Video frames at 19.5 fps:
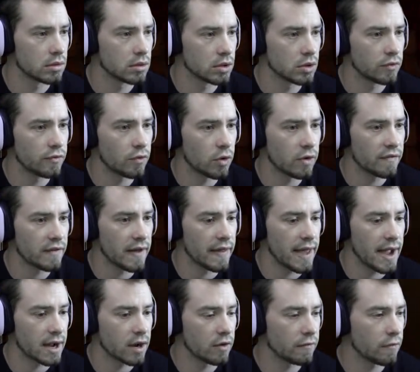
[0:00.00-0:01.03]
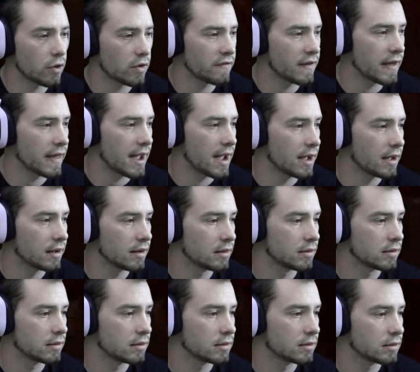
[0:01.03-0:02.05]
Go fortify that. Go fortify that.
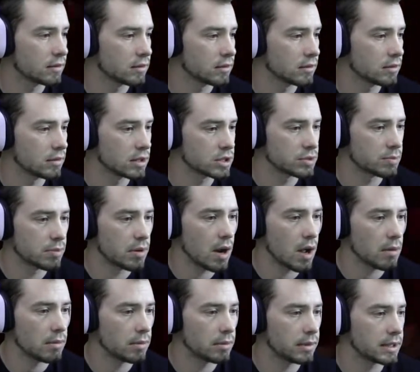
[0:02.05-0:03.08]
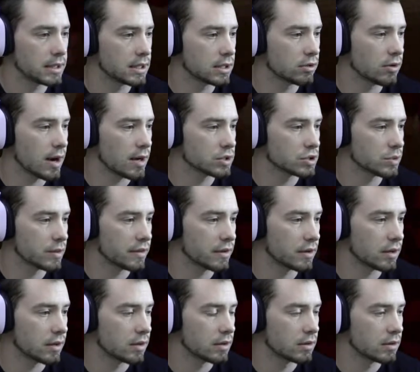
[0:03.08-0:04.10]
Should probably crouch with
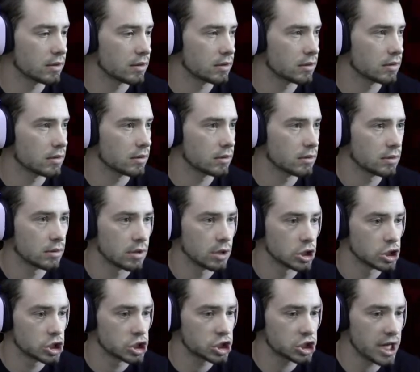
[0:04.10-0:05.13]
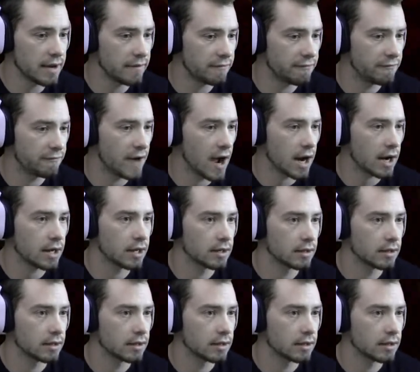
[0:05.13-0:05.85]
her. Ah! Shit! Fuck!